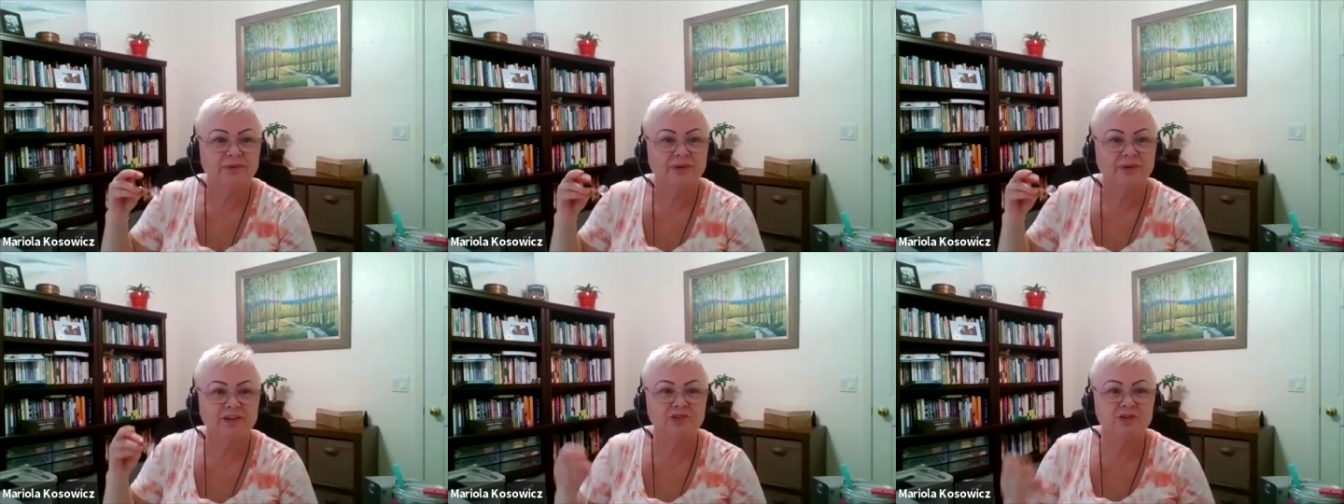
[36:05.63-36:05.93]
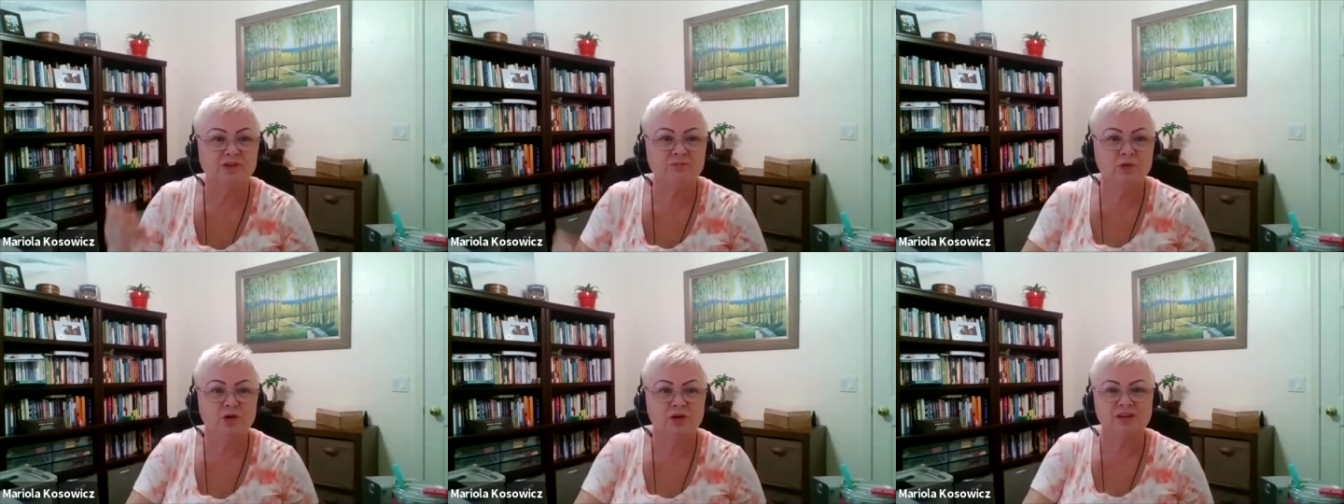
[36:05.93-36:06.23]
in
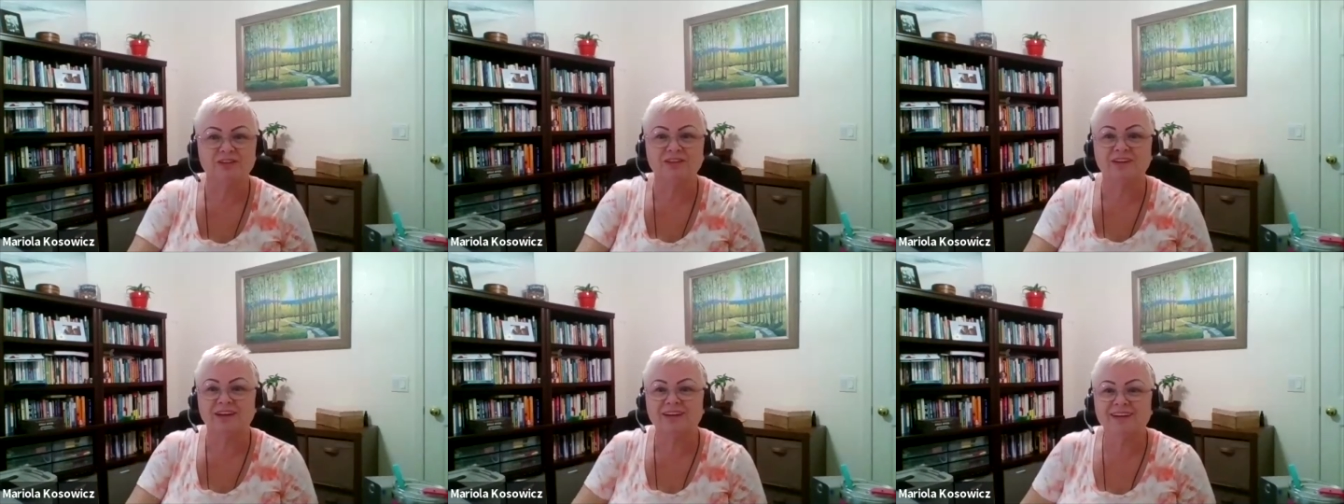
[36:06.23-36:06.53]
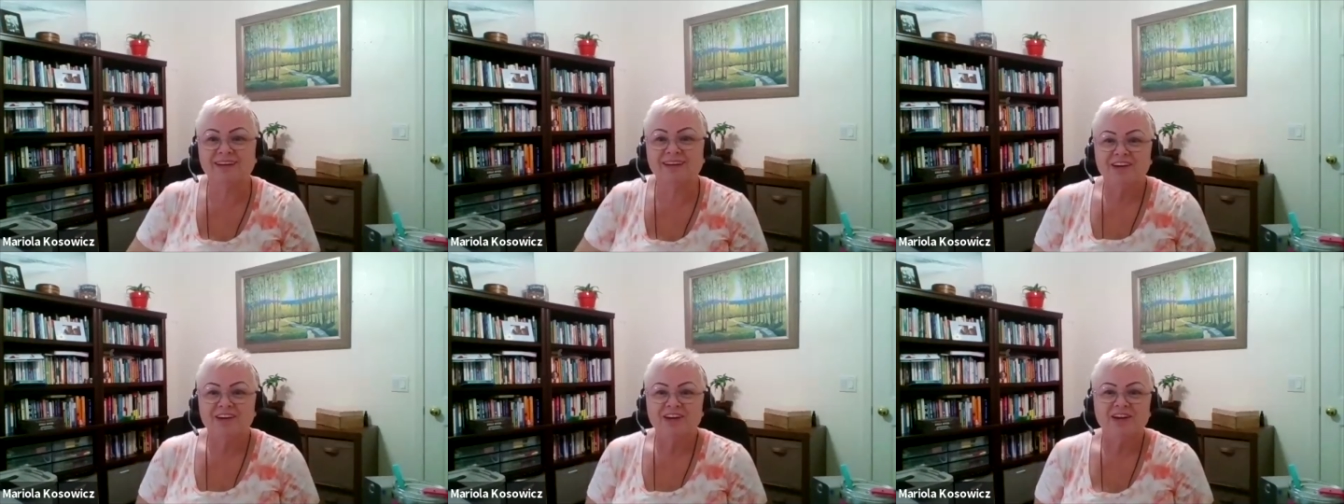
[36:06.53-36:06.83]
the morning,
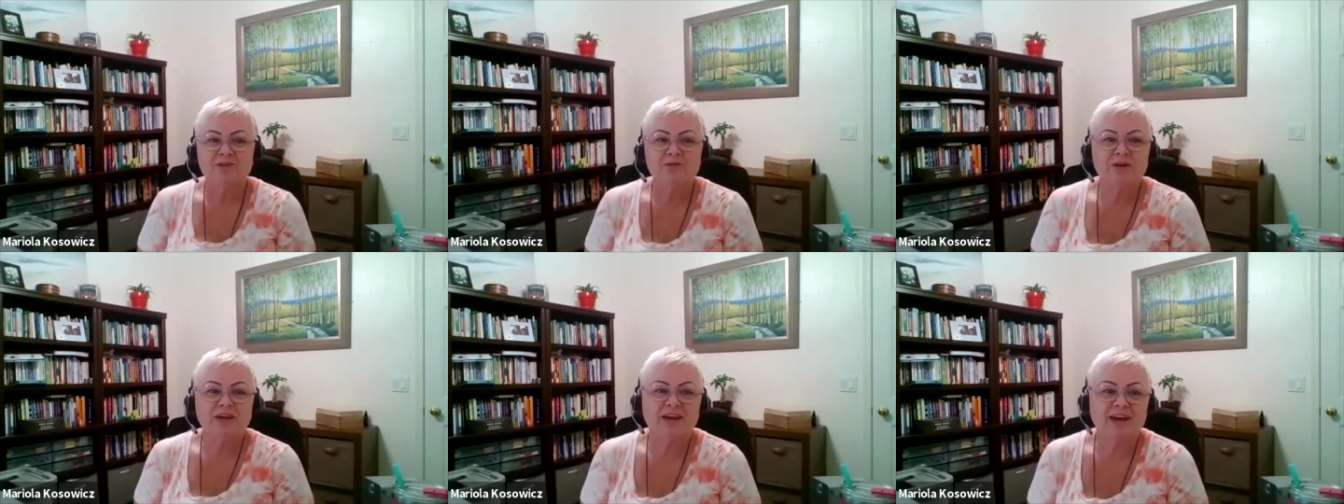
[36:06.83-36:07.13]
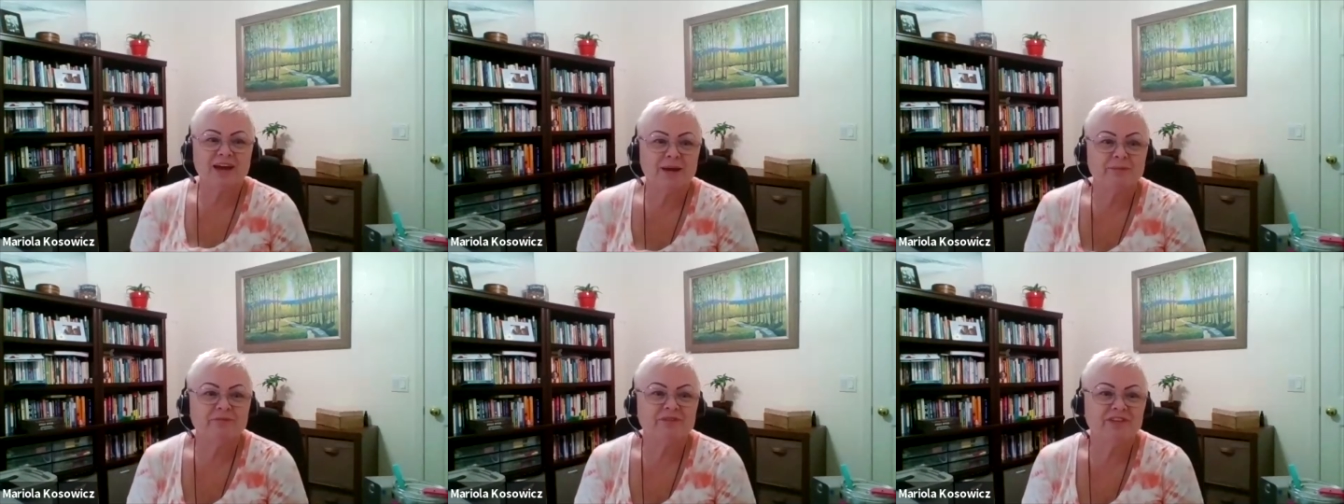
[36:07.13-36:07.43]

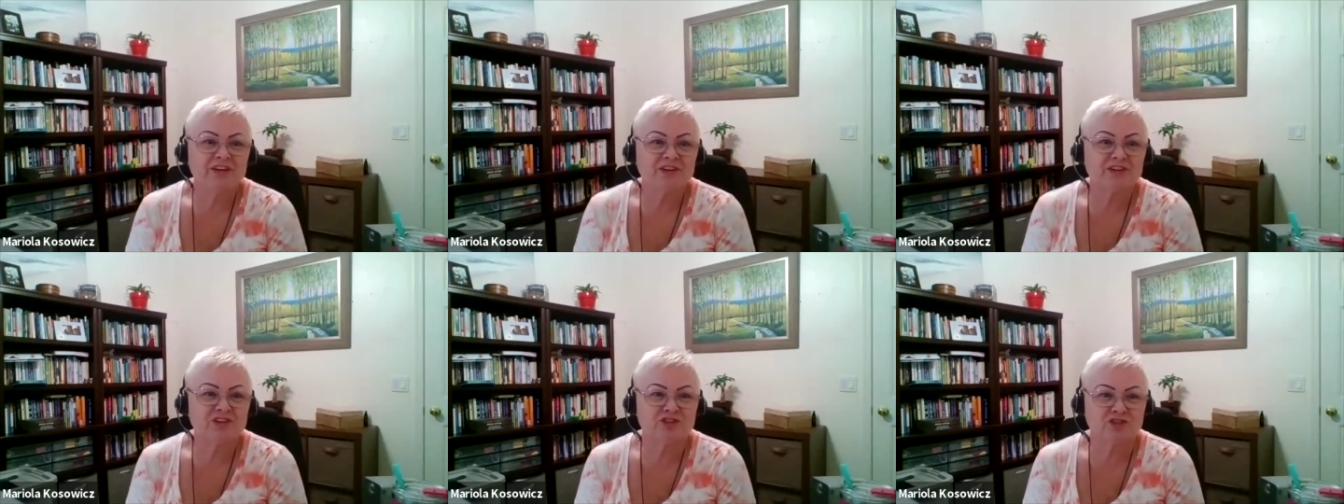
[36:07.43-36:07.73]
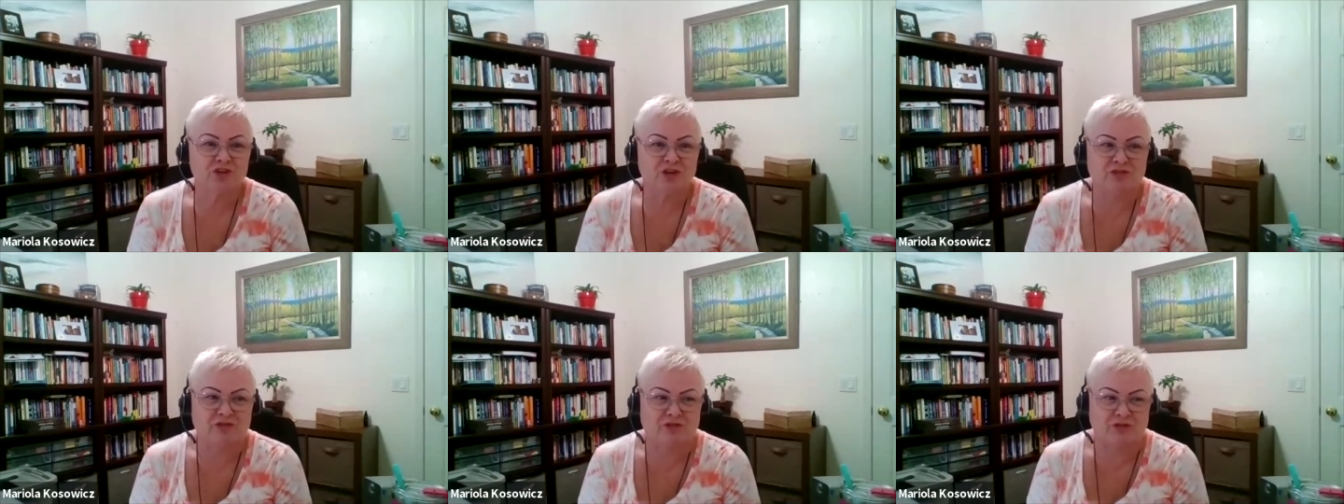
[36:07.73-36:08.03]
wake up very
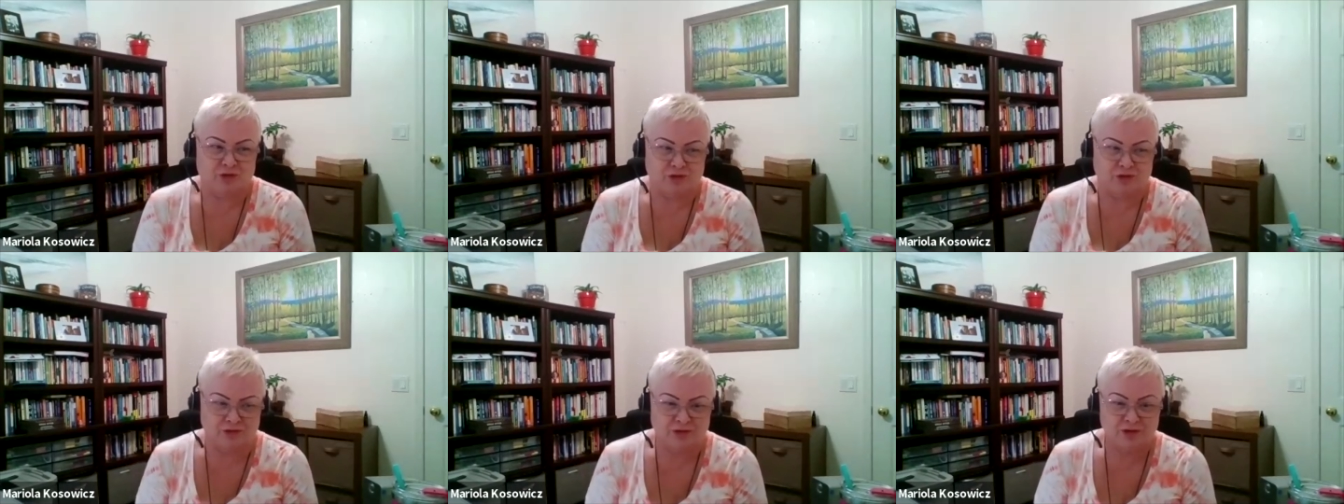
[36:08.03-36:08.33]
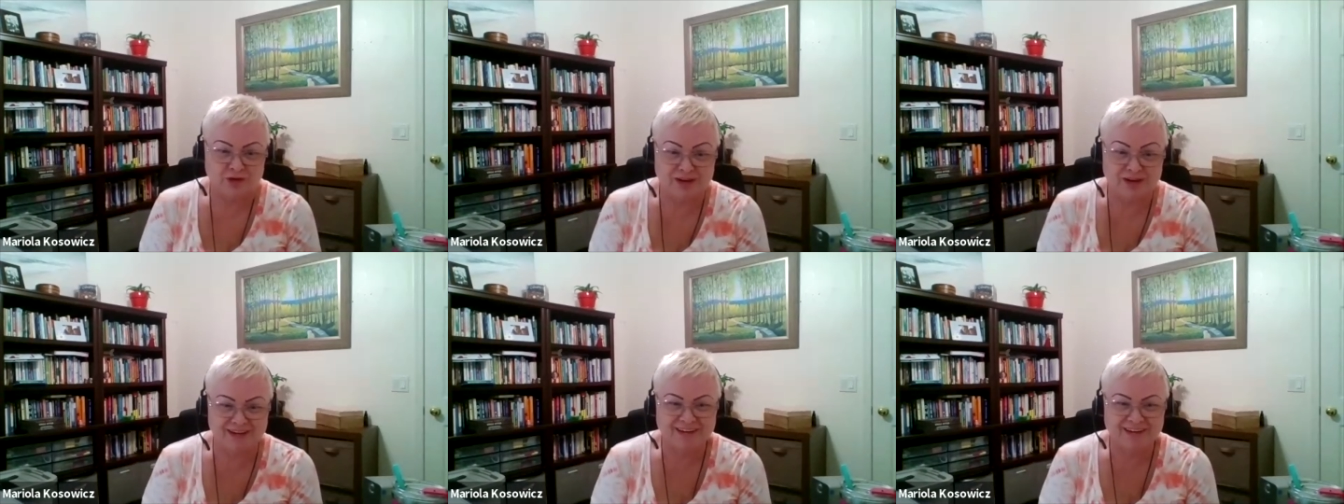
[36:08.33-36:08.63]
joyful.
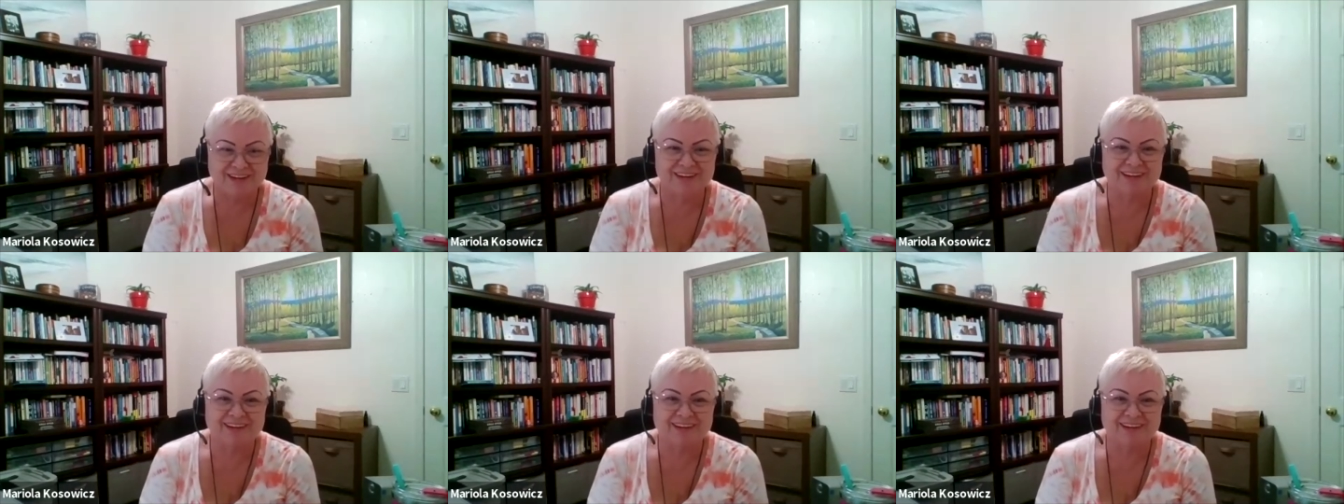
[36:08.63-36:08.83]
Okay.